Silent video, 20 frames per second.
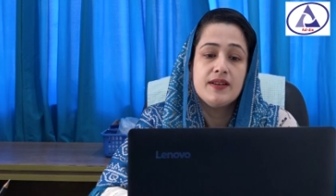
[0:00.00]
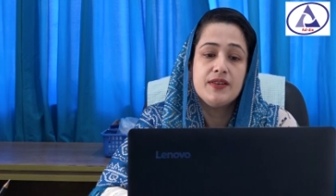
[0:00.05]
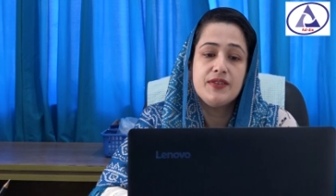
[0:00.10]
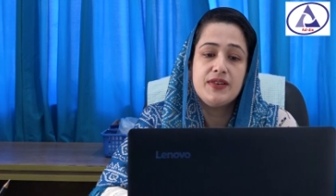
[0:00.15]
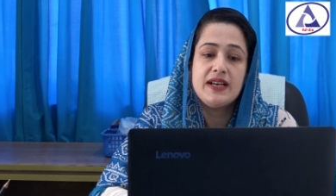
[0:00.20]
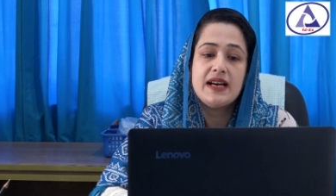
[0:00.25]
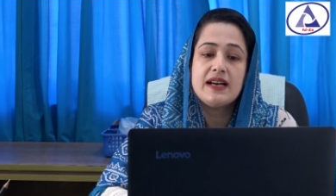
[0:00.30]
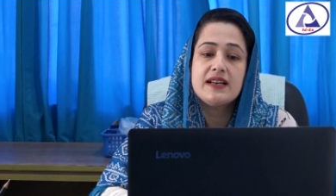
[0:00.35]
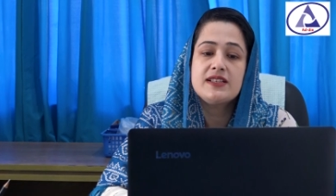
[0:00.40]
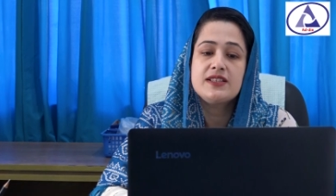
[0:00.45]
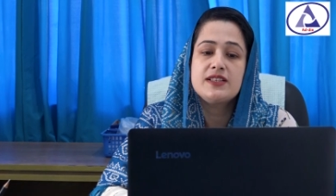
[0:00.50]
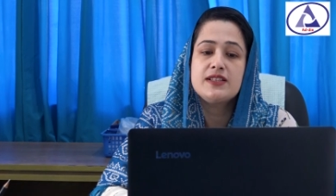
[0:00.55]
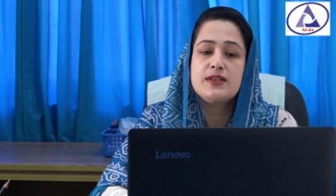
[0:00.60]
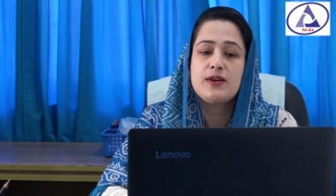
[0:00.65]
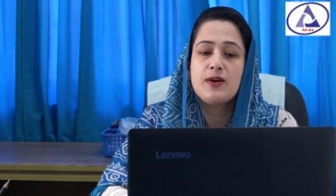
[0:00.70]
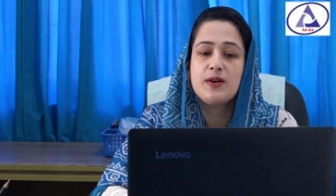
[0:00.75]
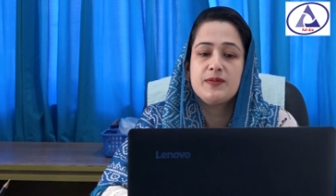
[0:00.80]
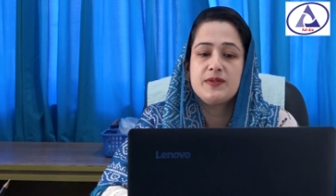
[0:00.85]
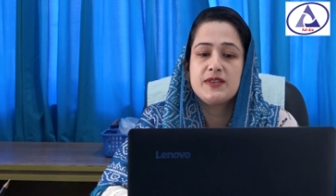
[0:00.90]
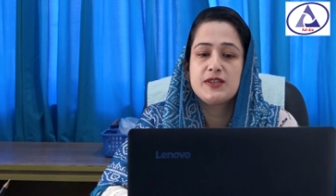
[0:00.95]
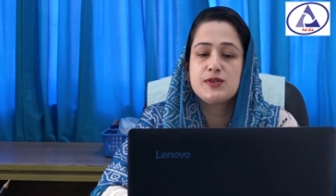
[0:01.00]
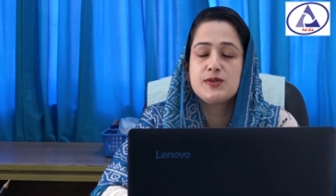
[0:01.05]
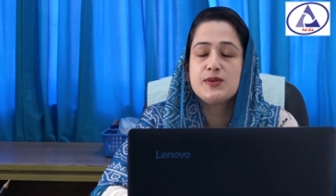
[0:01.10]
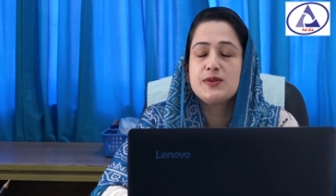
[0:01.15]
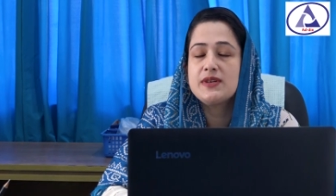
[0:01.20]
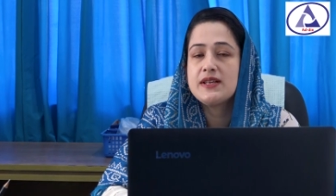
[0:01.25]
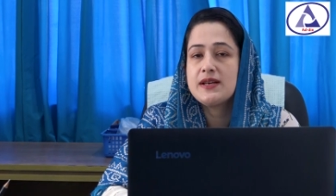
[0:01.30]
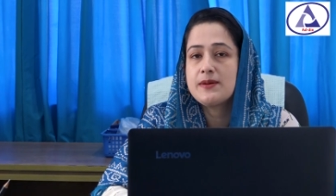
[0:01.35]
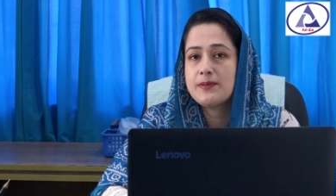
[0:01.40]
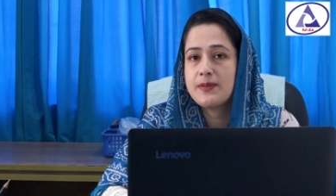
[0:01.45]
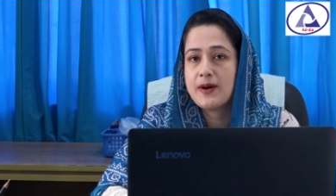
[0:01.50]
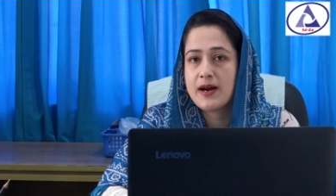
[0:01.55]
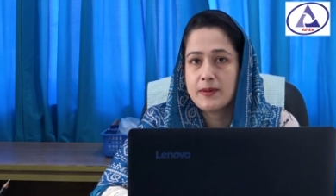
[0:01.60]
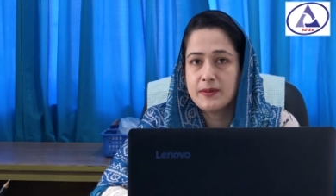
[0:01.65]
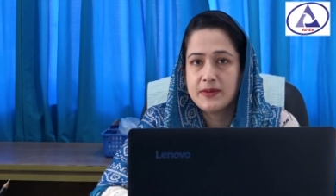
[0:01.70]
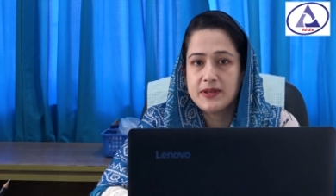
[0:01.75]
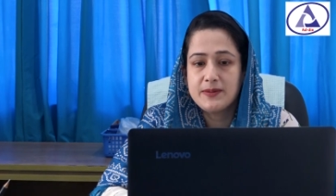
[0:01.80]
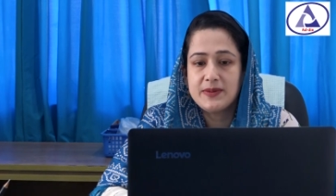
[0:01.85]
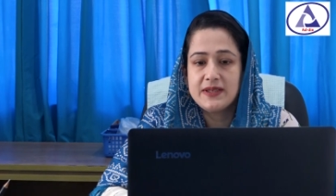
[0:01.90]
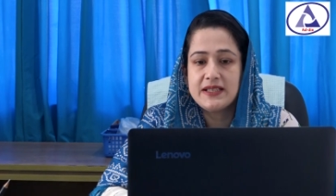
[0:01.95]
Reduction of the sodium
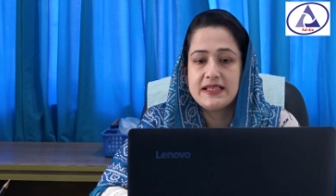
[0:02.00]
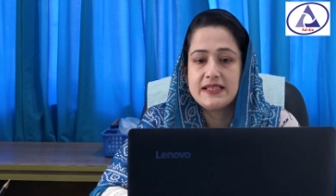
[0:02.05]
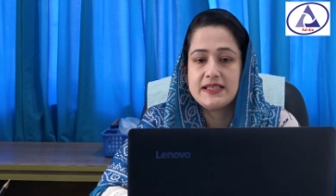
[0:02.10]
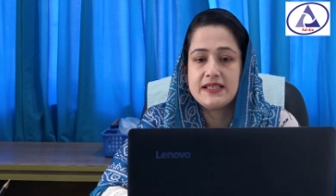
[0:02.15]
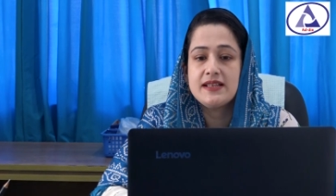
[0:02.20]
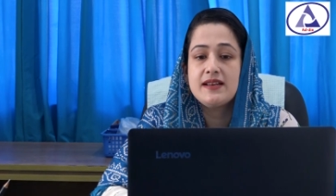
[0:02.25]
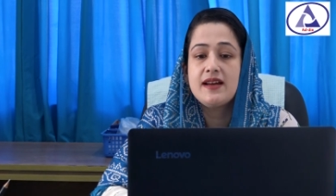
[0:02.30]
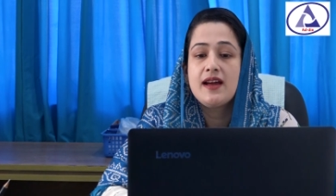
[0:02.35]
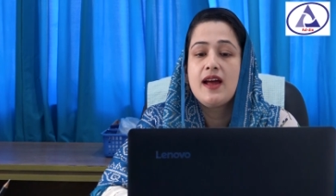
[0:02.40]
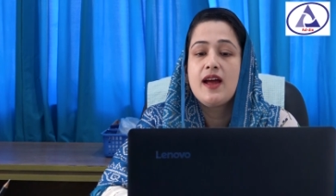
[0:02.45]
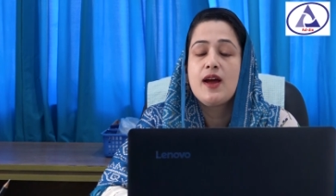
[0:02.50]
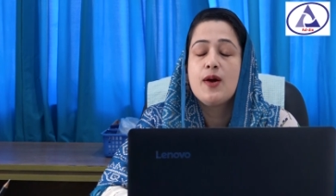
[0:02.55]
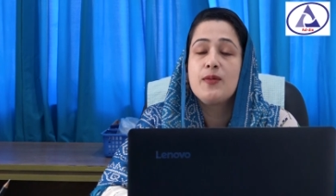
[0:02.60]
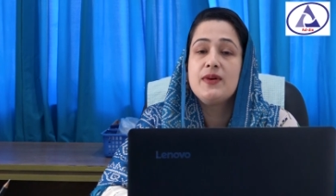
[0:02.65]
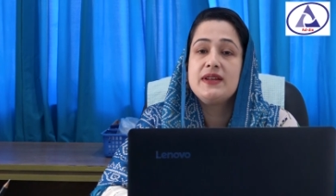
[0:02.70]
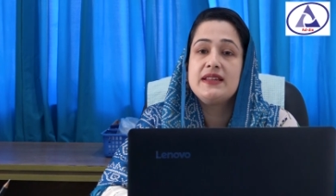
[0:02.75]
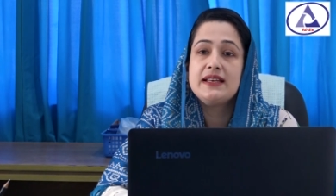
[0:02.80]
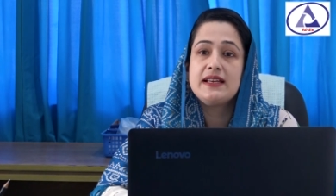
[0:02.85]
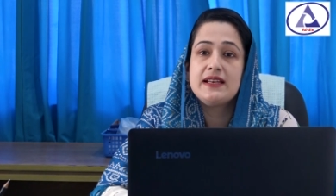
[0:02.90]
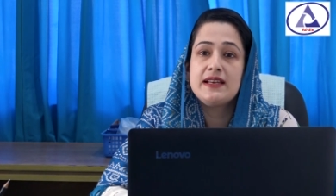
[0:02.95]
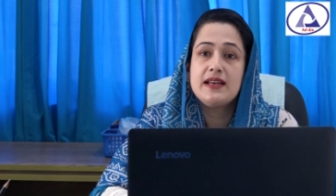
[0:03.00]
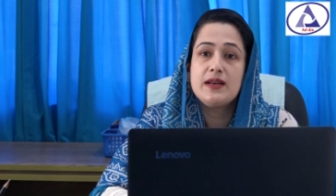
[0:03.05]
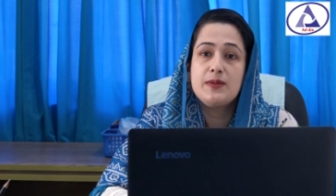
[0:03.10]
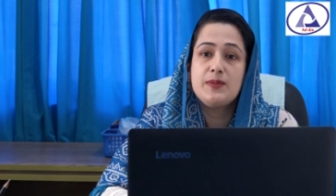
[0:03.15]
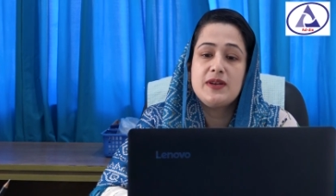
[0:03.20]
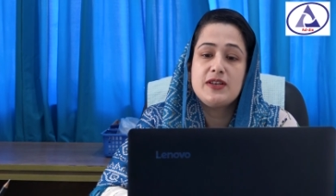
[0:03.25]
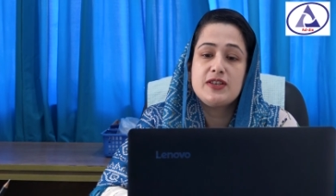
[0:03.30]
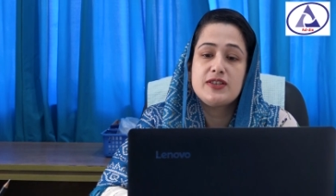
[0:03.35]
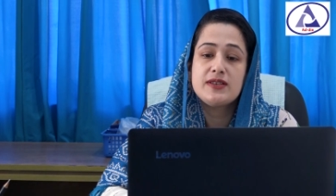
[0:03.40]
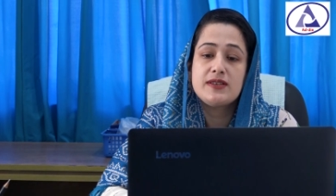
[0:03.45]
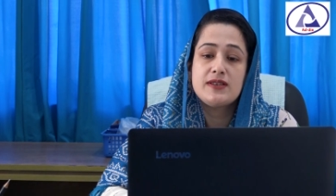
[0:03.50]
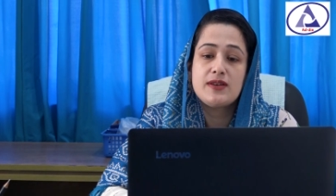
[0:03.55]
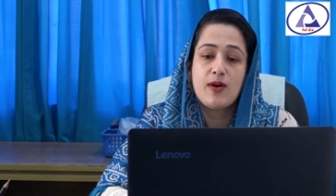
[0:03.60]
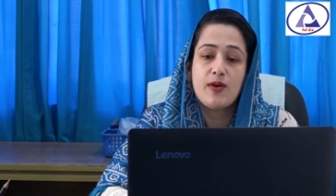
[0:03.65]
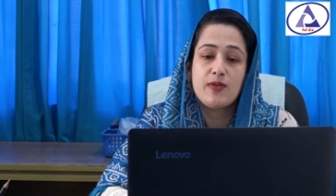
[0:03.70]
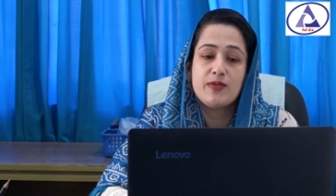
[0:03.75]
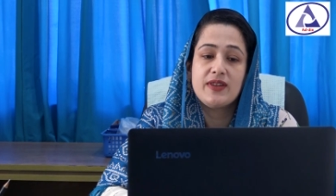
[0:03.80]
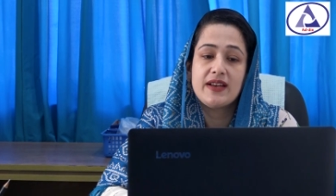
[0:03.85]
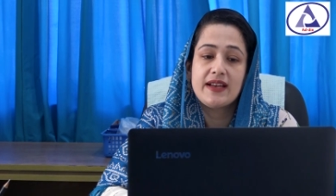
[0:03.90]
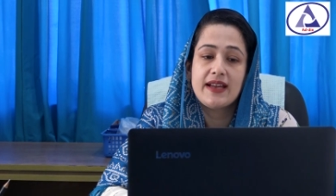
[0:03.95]
permeability with inhibition
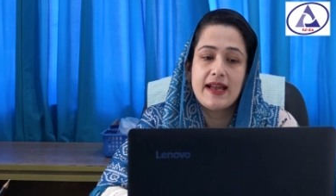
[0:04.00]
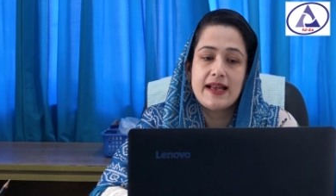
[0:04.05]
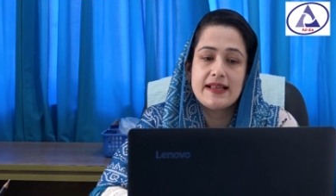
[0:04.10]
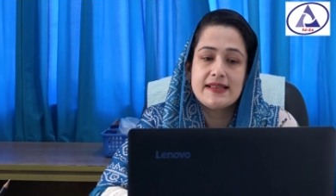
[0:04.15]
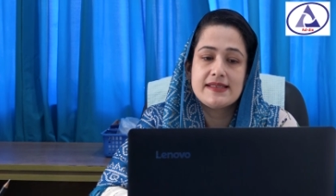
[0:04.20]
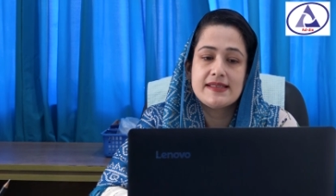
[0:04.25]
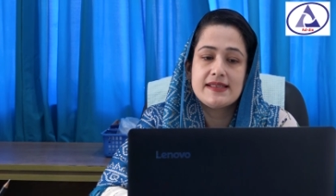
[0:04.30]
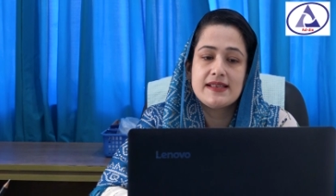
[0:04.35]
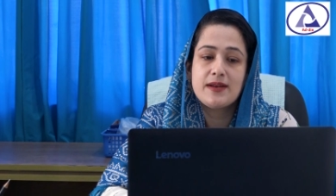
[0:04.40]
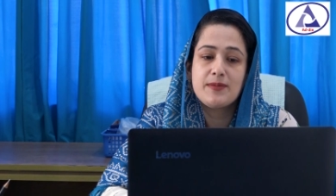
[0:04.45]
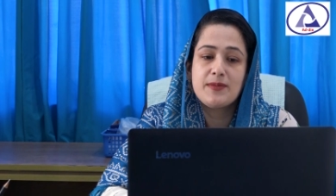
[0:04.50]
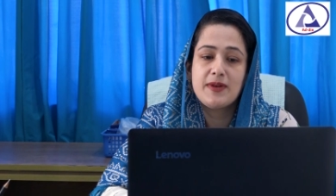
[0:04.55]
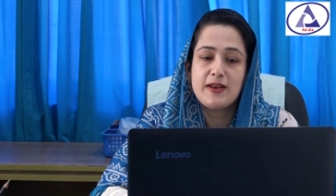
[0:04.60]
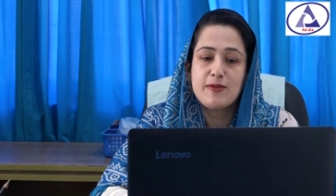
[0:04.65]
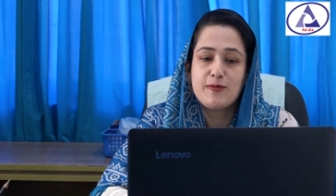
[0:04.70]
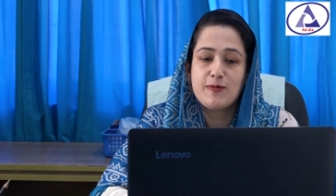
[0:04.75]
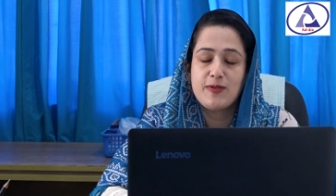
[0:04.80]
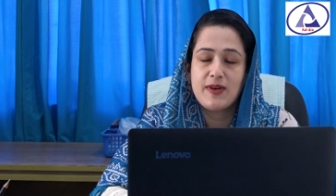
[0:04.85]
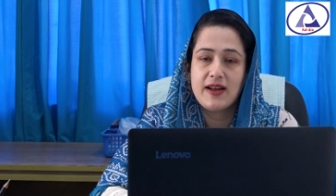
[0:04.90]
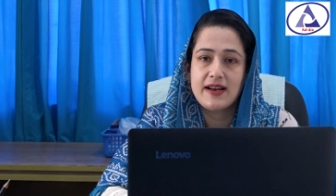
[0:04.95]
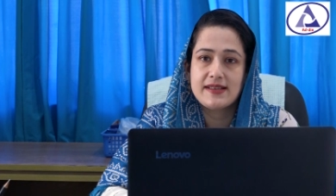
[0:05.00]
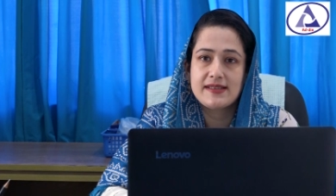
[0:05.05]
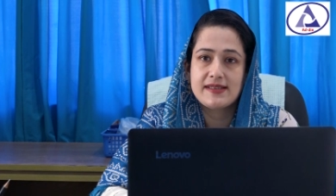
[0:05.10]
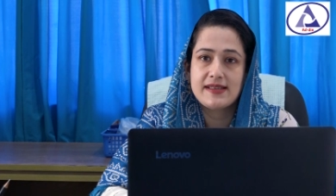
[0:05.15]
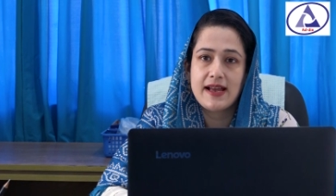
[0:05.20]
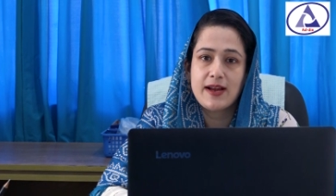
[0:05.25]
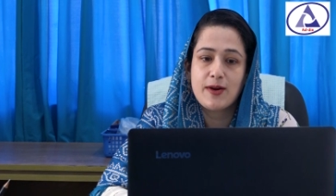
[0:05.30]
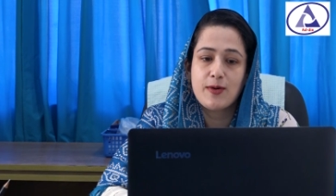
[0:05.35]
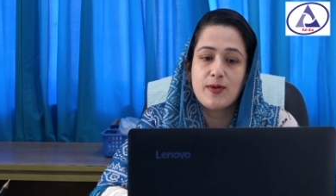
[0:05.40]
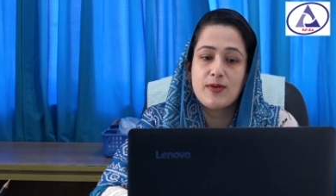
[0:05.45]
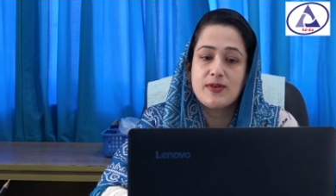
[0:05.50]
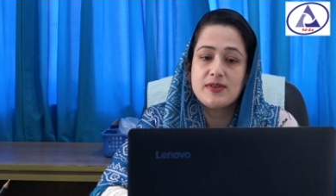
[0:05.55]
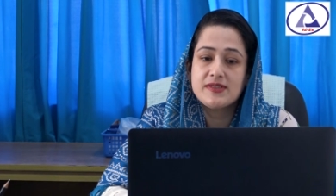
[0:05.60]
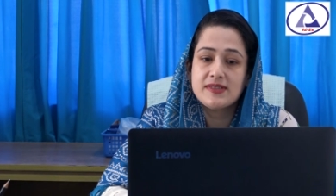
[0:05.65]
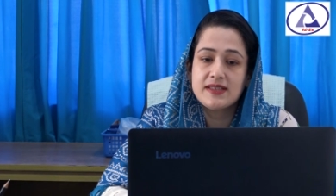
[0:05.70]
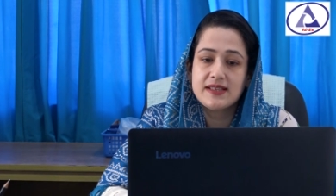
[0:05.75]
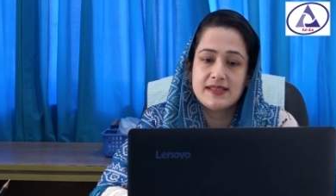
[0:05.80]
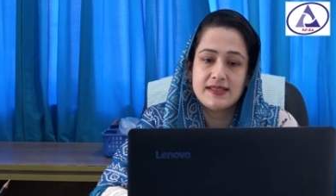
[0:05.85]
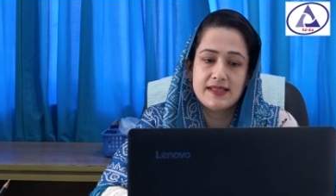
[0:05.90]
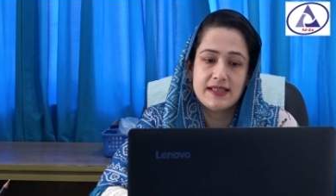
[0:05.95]
of the calcium influx across
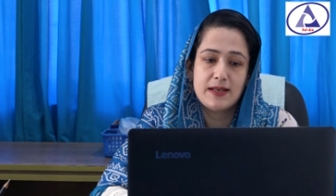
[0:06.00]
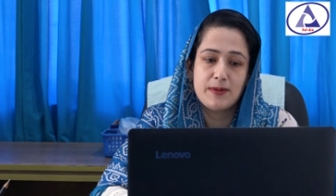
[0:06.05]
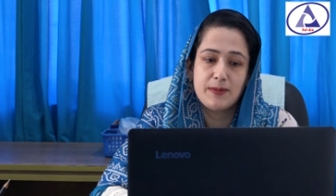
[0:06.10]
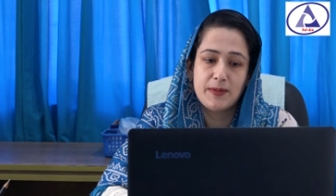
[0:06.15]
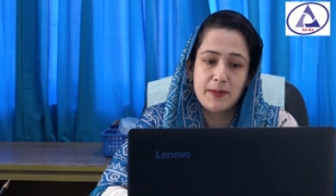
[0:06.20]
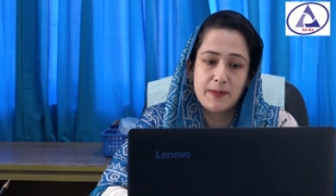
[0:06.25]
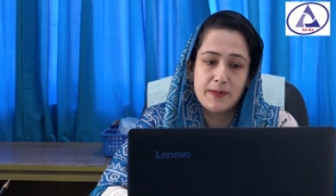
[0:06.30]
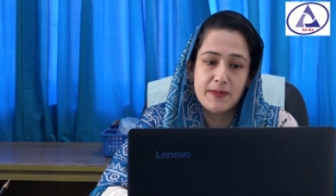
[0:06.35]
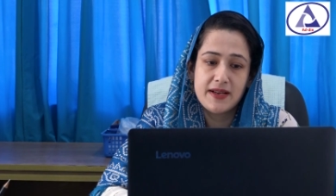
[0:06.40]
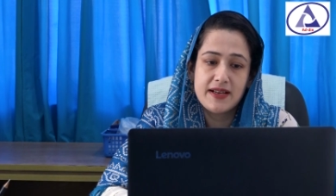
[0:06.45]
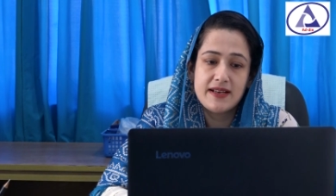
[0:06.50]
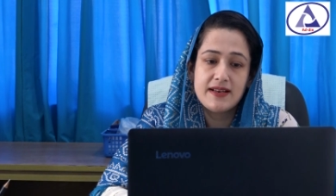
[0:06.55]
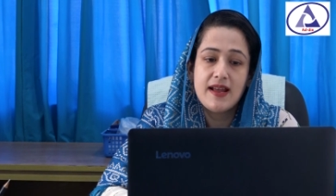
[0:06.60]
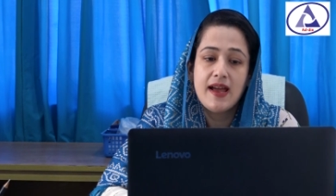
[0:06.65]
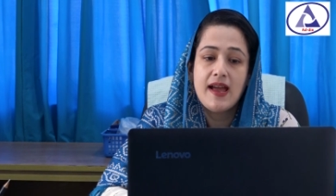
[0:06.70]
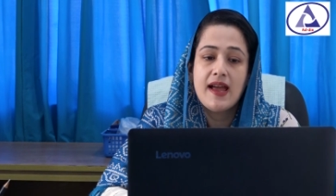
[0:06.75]
the cell membrane